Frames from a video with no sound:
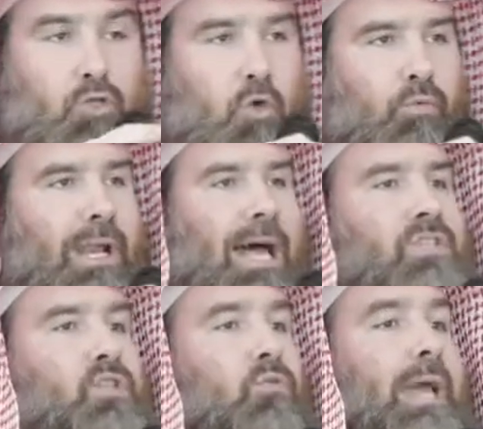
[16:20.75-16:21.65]
So
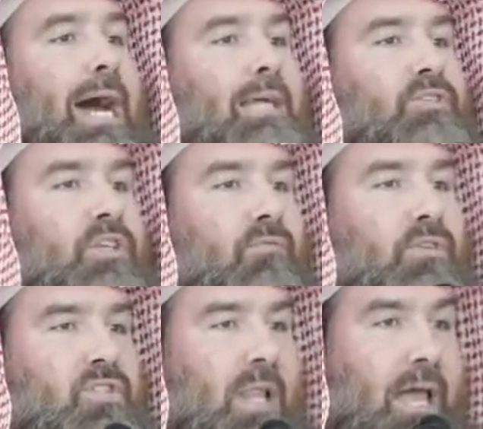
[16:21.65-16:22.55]
realize the reality
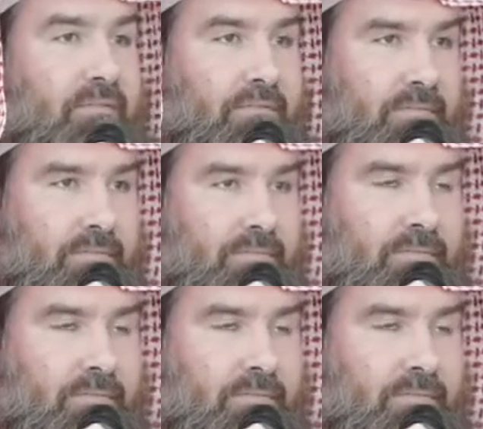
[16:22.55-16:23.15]
of this life.